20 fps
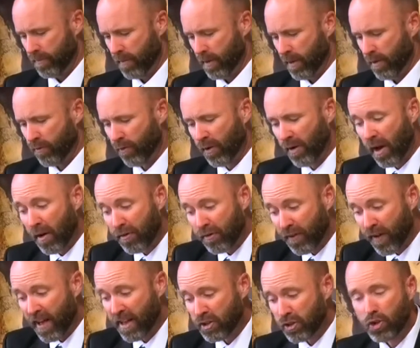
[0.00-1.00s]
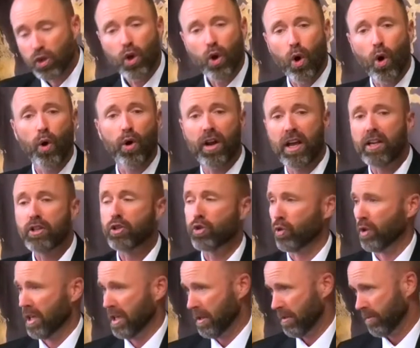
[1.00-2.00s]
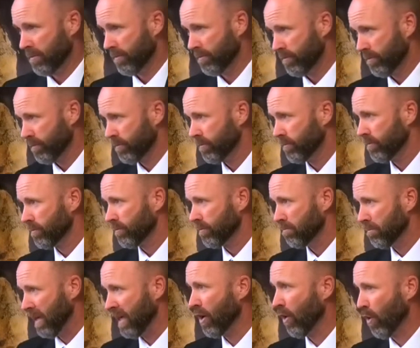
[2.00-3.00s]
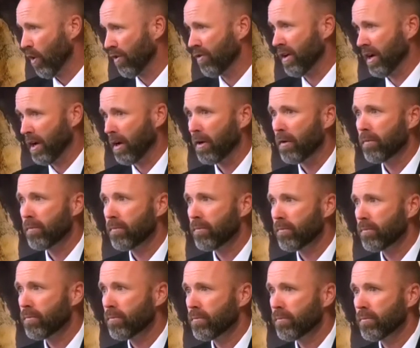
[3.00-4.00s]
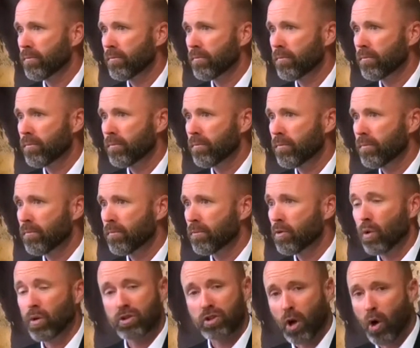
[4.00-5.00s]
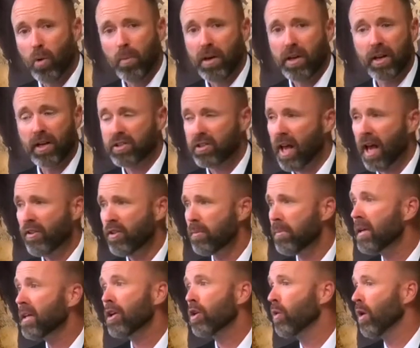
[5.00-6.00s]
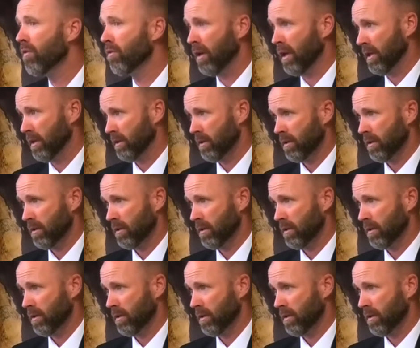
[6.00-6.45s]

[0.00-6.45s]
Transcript: for an offense or injury. Big or there. So atonement doesn't have to be an equivalent.